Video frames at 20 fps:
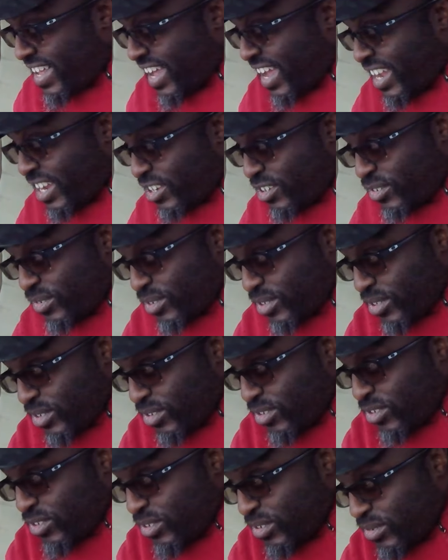How you doing,
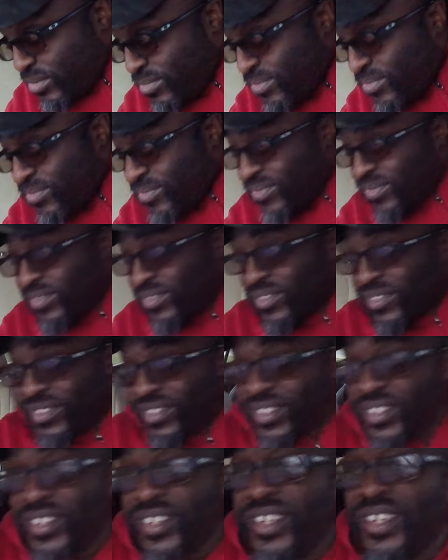YouTube?
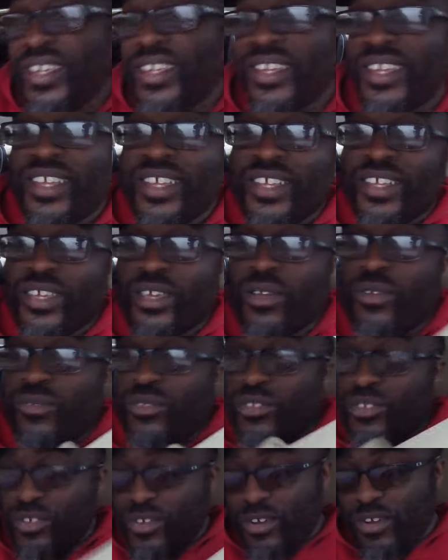Yo,
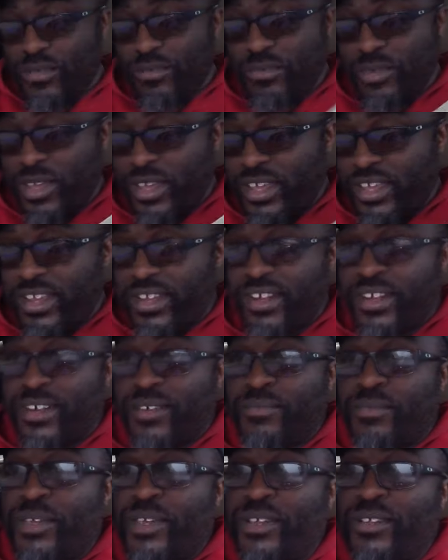New York
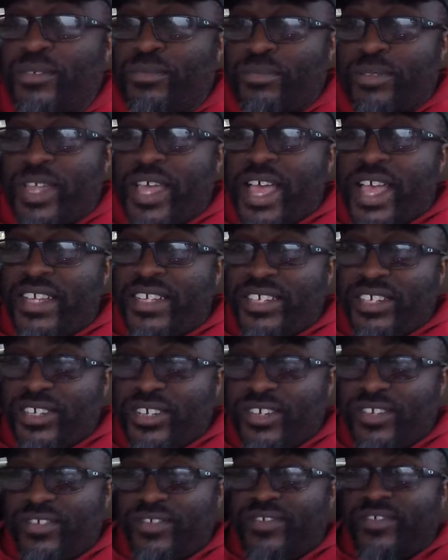Mayor, Mayor de
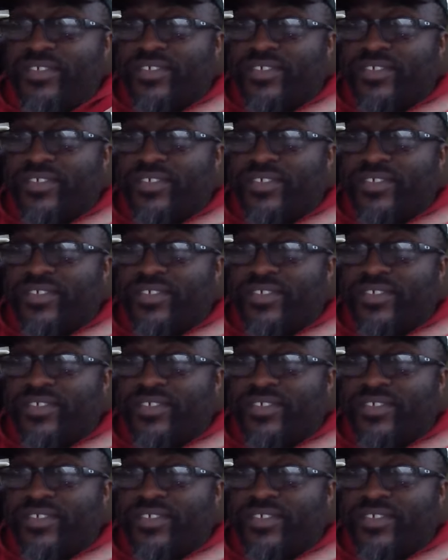Blasio,